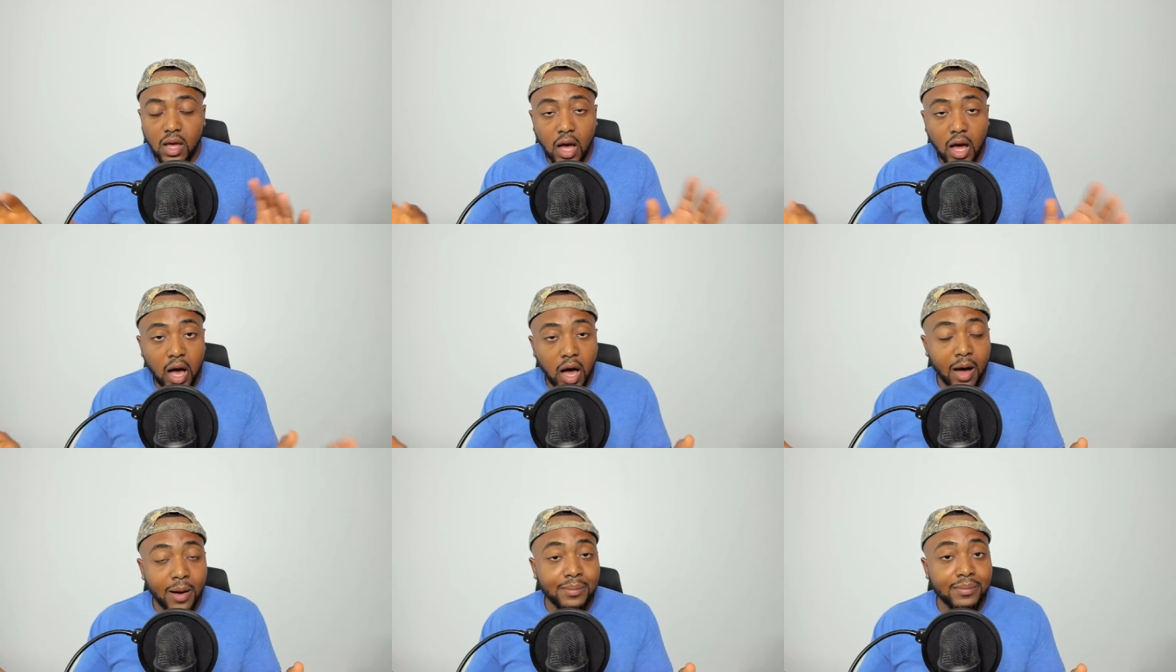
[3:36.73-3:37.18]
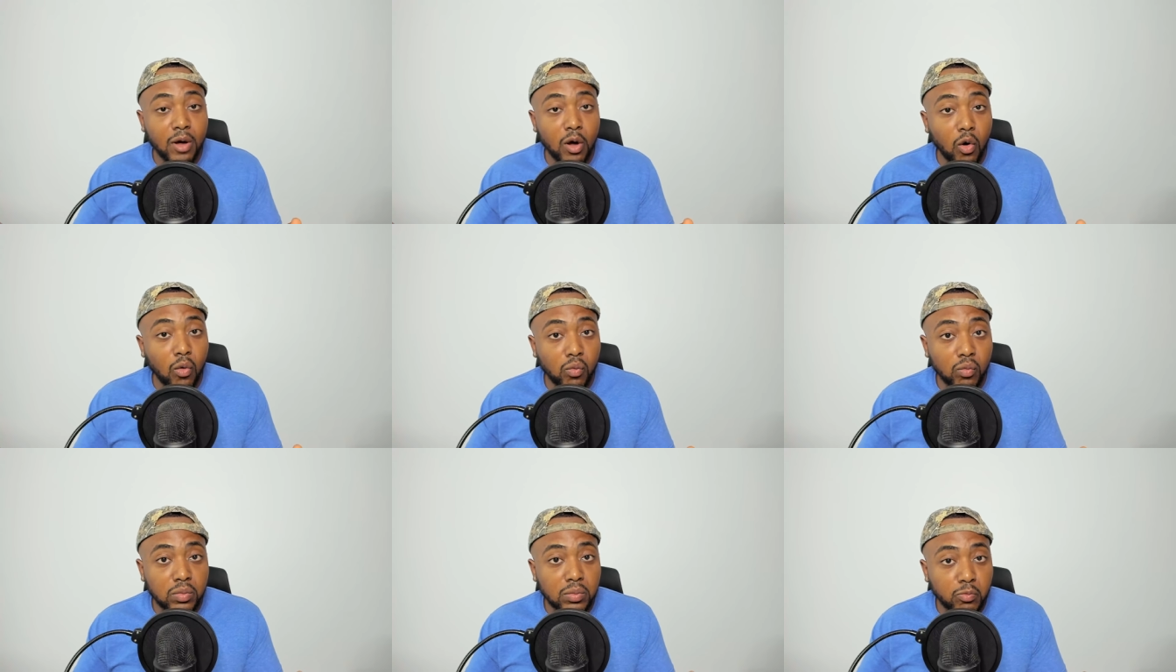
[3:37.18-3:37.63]
um,
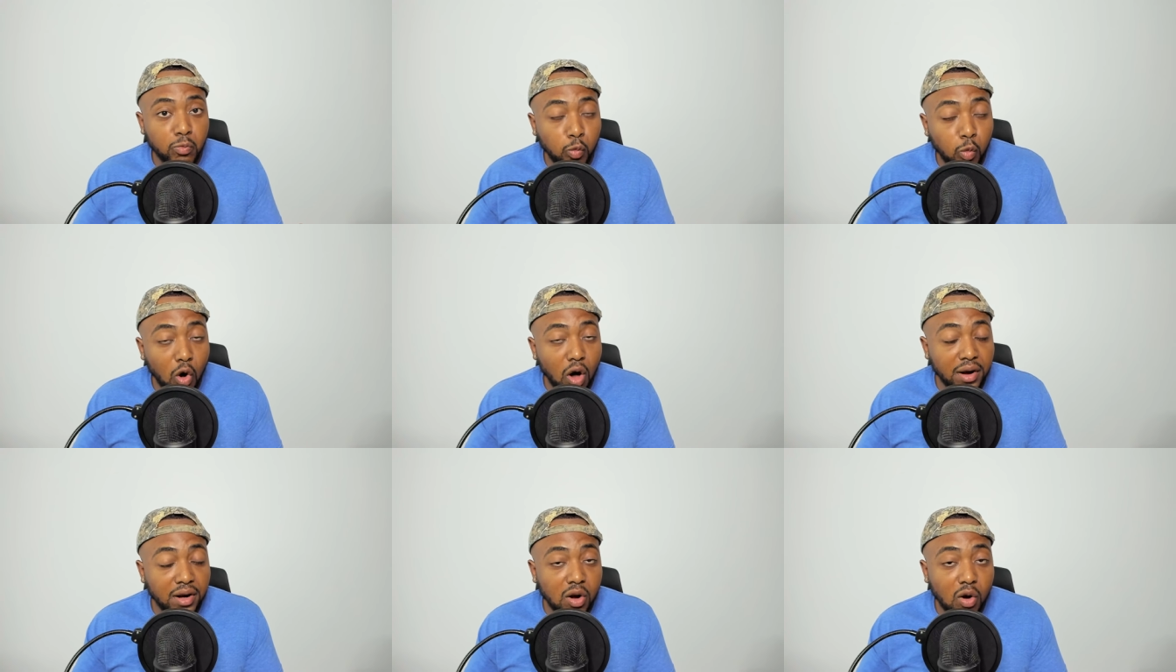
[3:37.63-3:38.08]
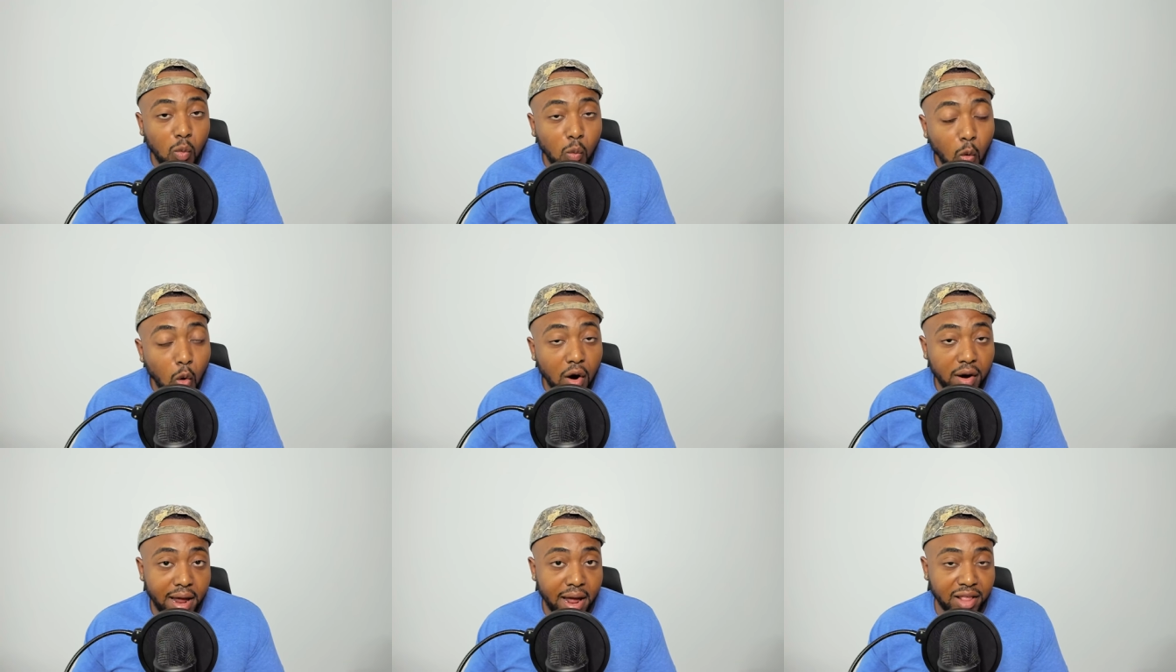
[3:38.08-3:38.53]
won an
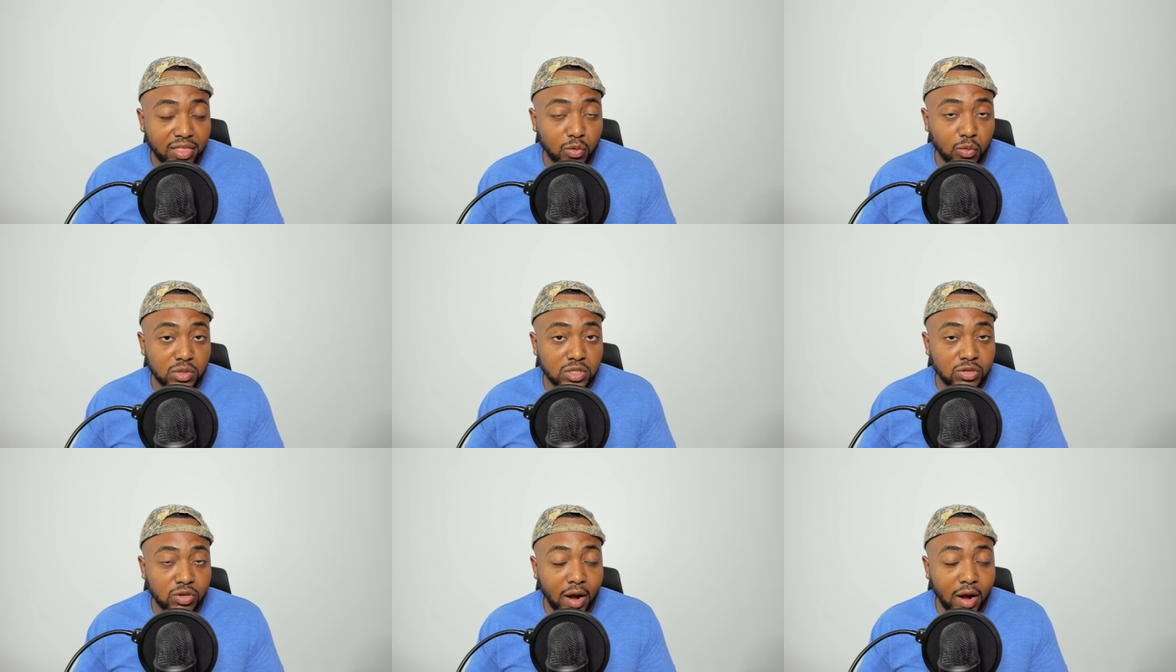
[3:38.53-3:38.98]
award afterwards,